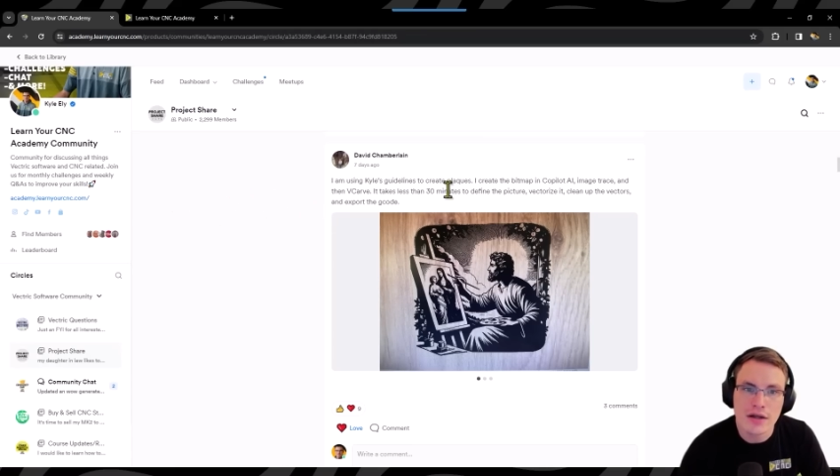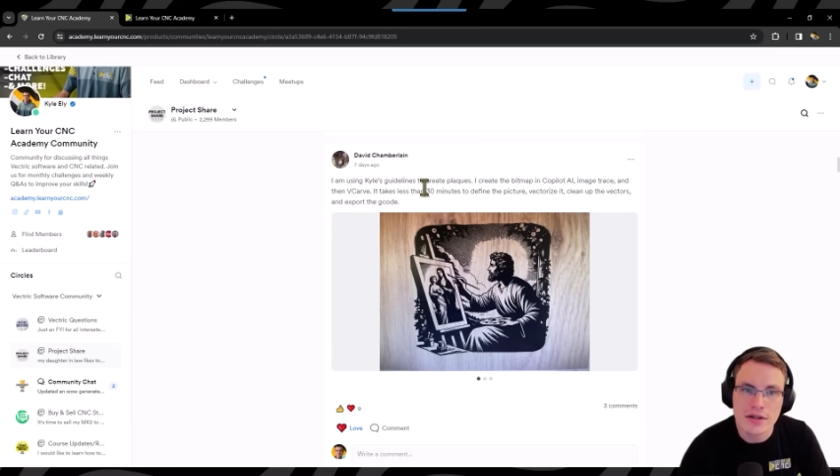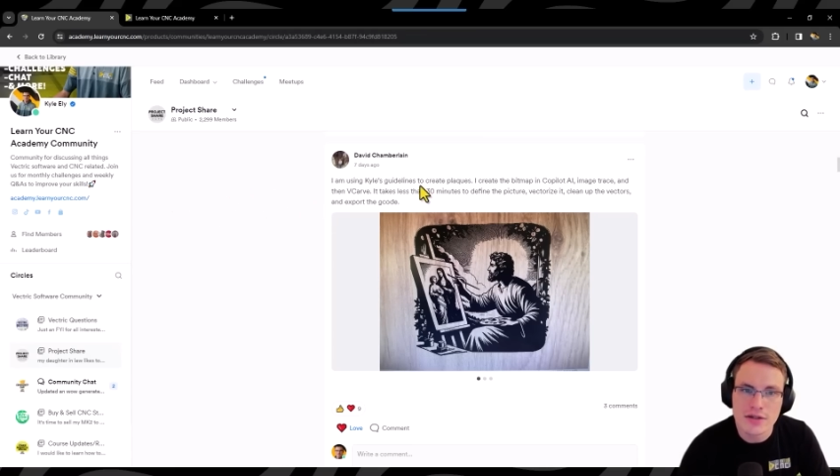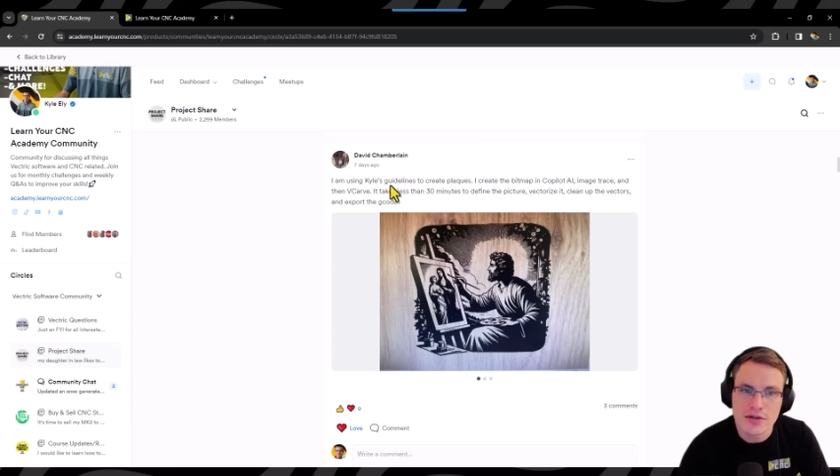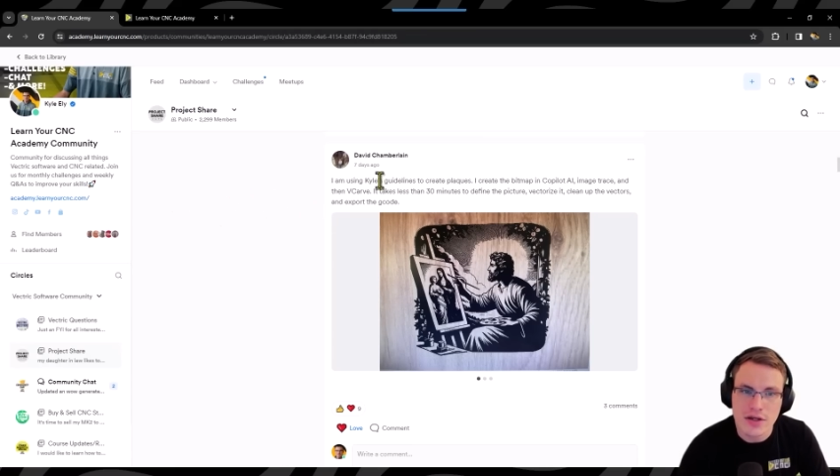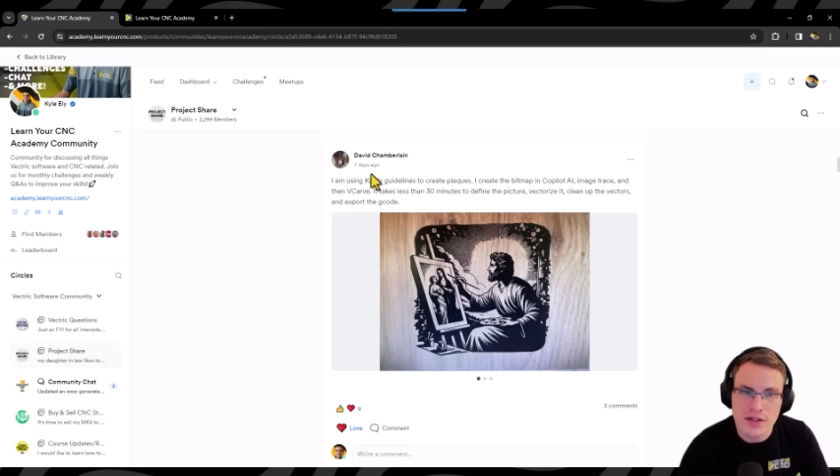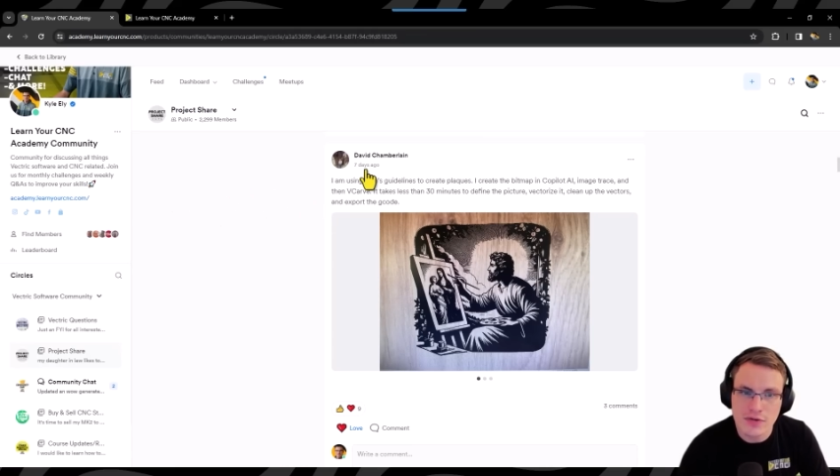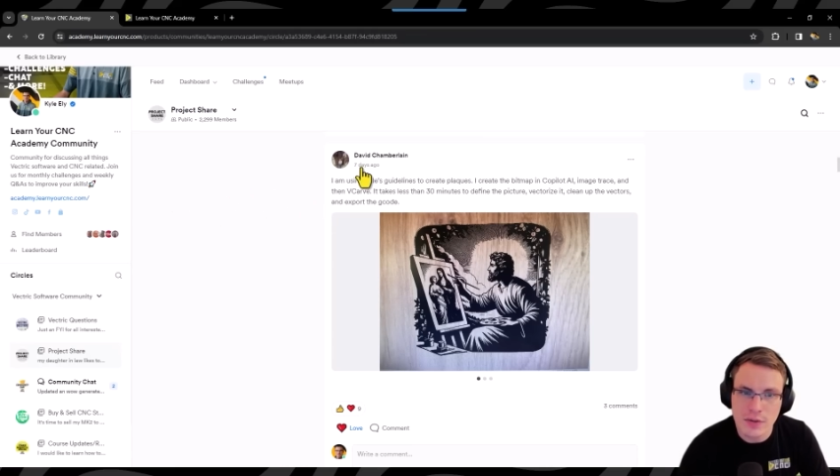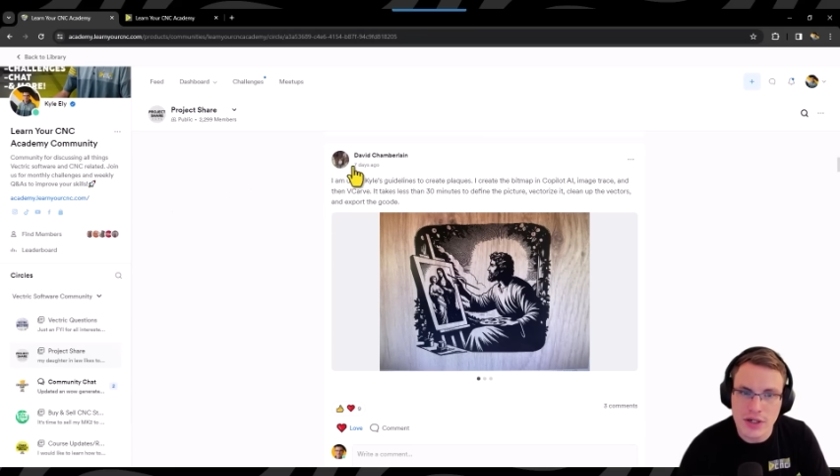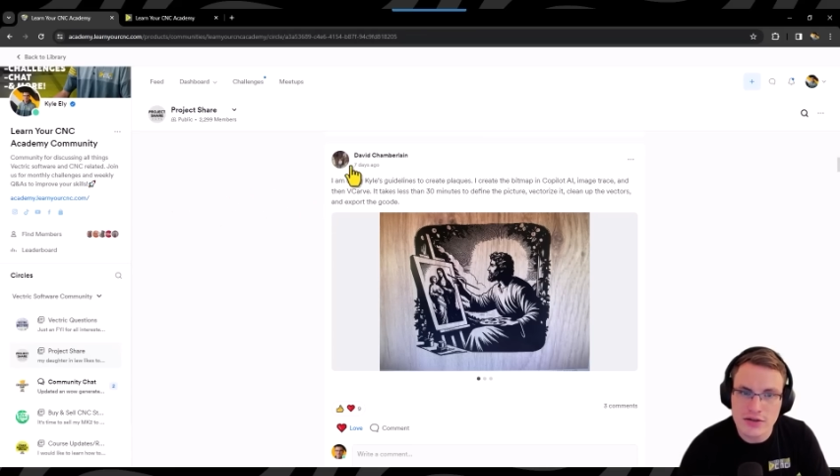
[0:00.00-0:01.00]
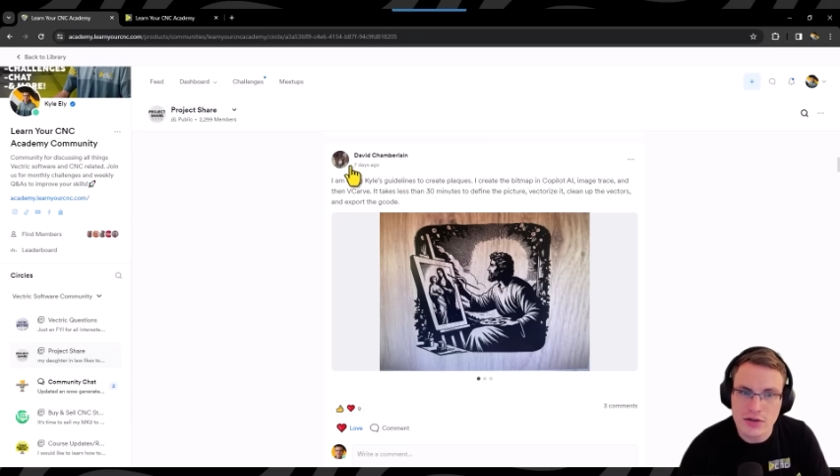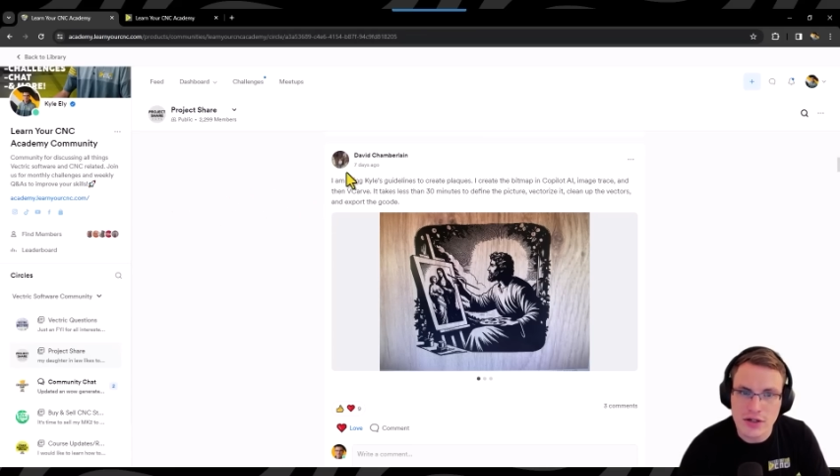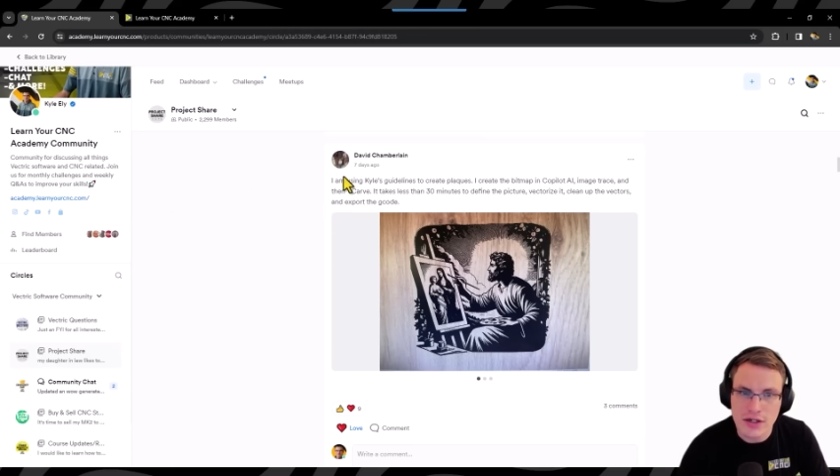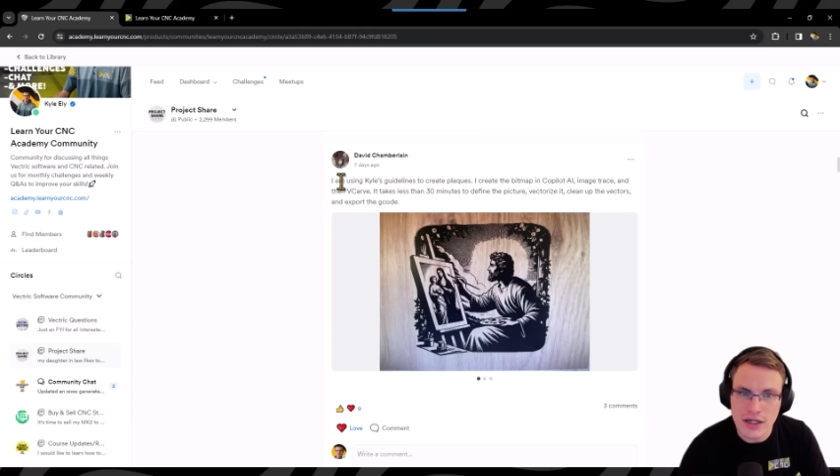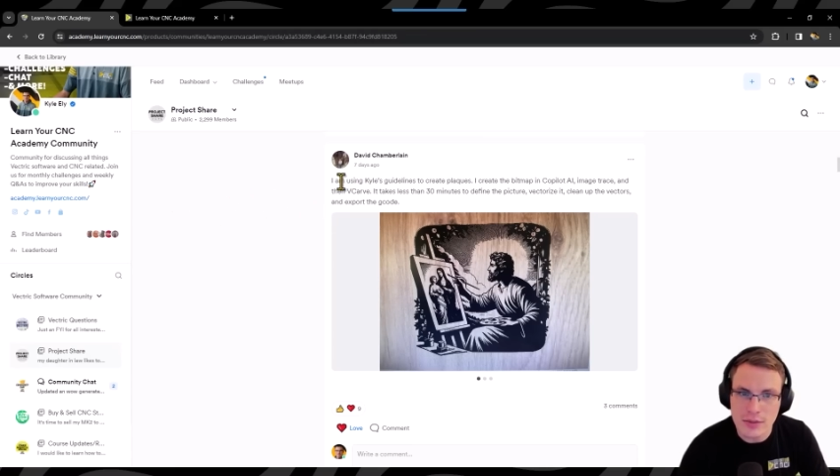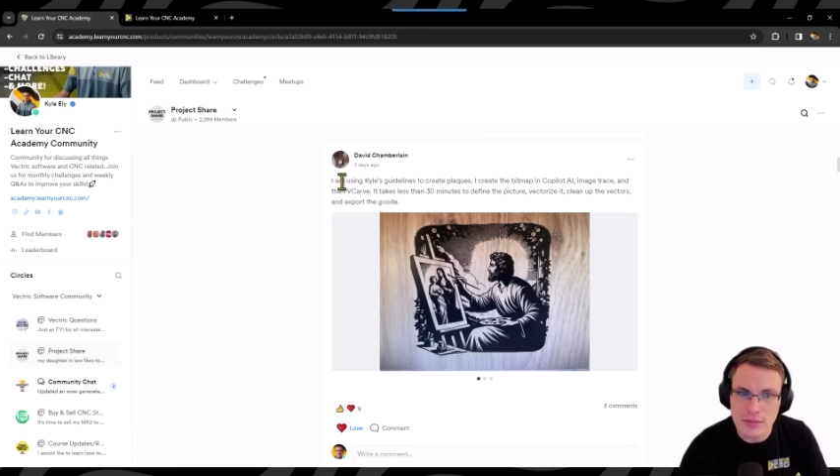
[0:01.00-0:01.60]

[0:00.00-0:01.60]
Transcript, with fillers: This is from my student named